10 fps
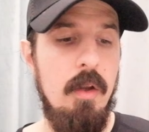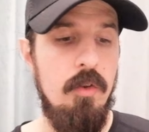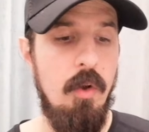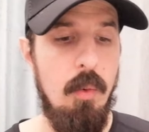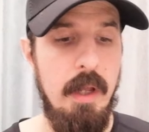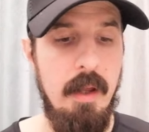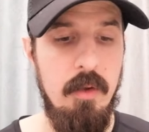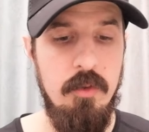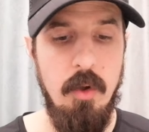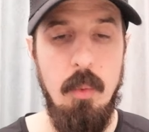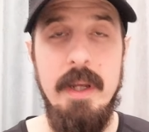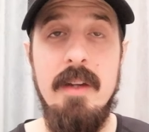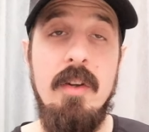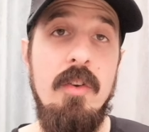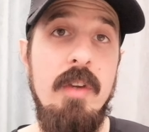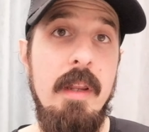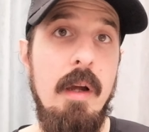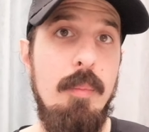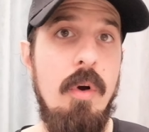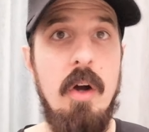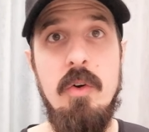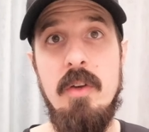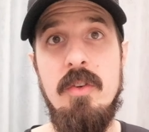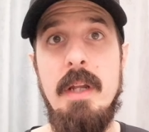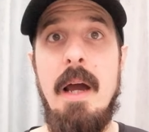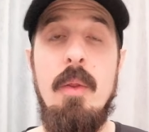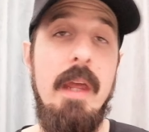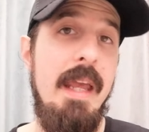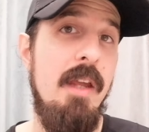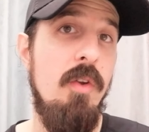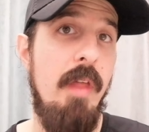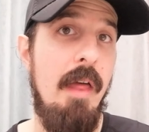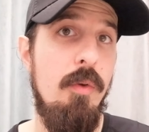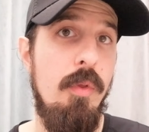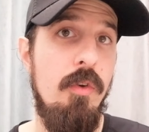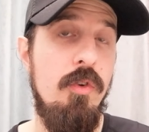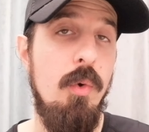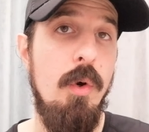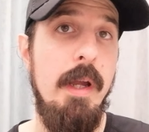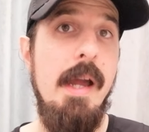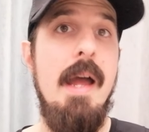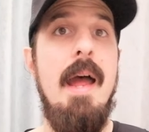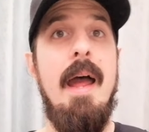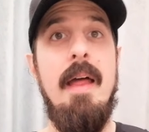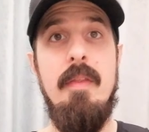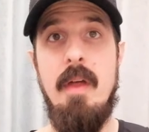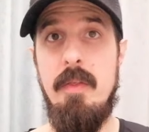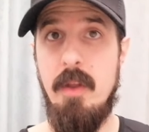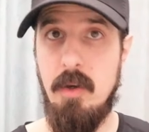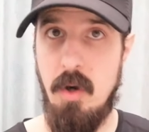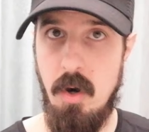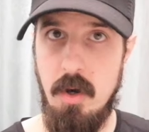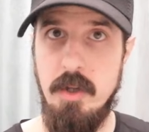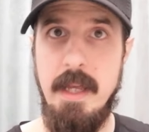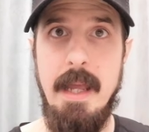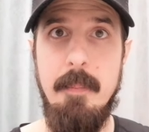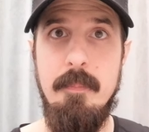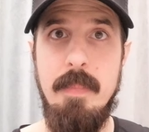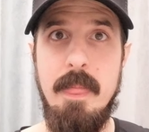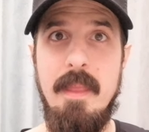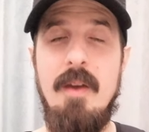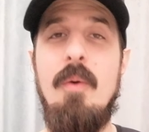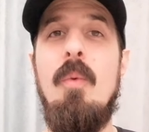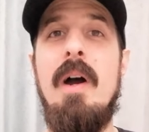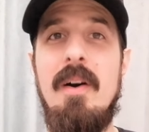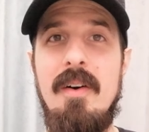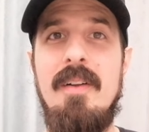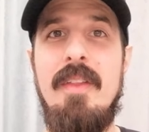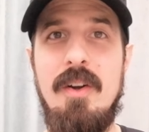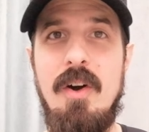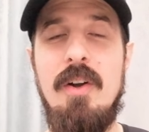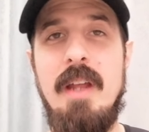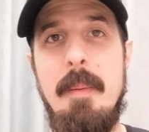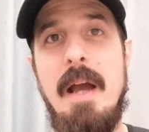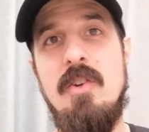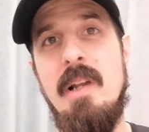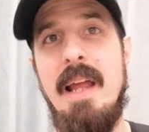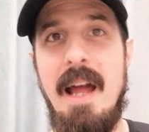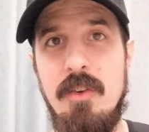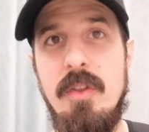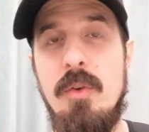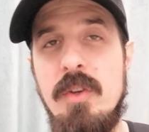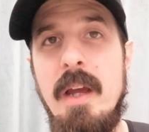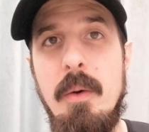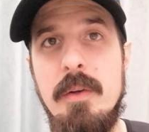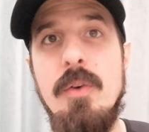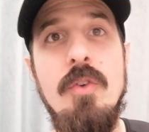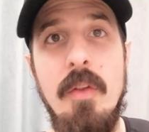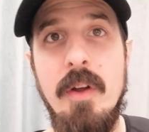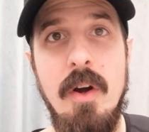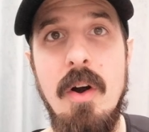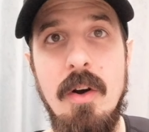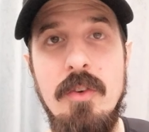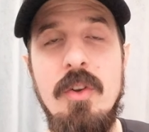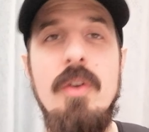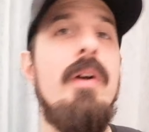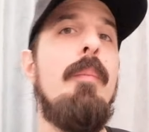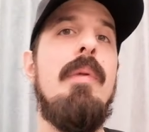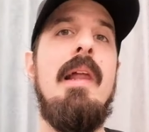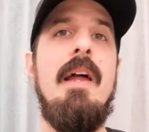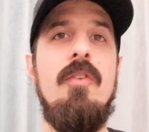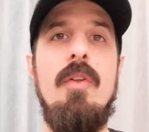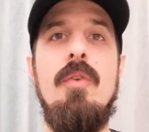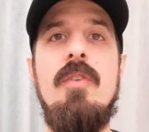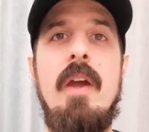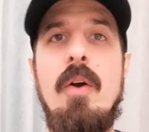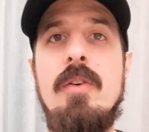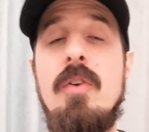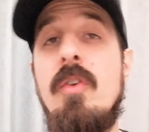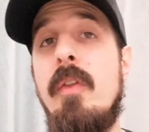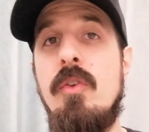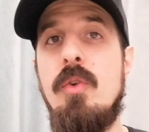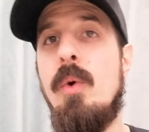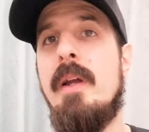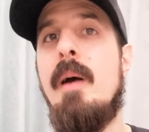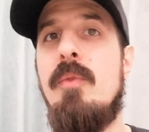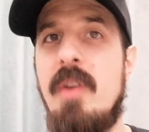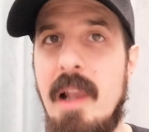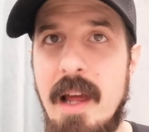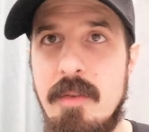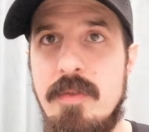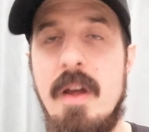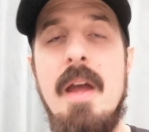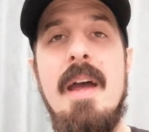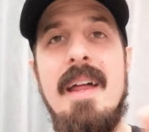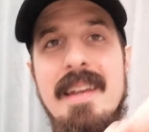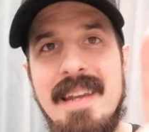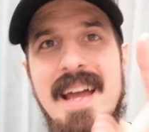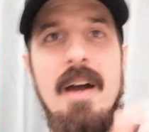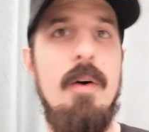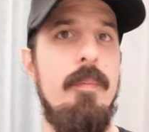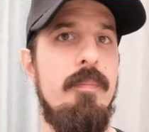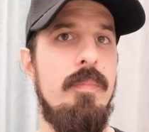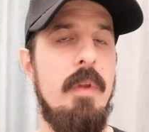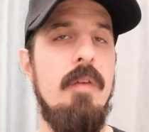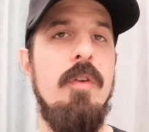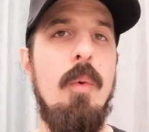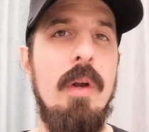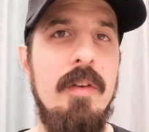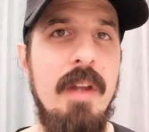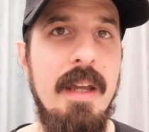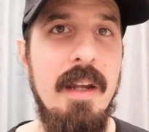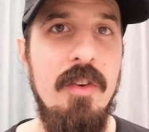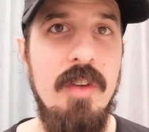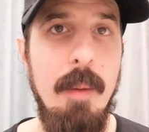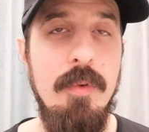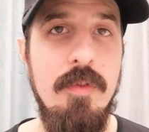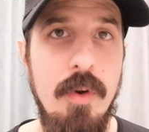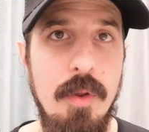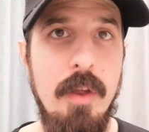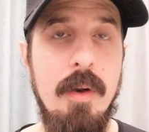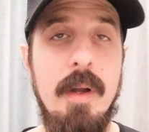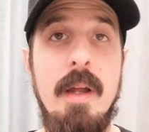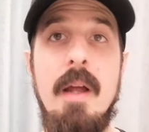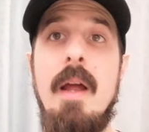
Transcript: So we, so we get to see their progress and how they handle that through the story. And then the card game, well, the card game actually has those characters on the card, so you can play as those characters and the story comes to life. Now, if you want to take it a step further,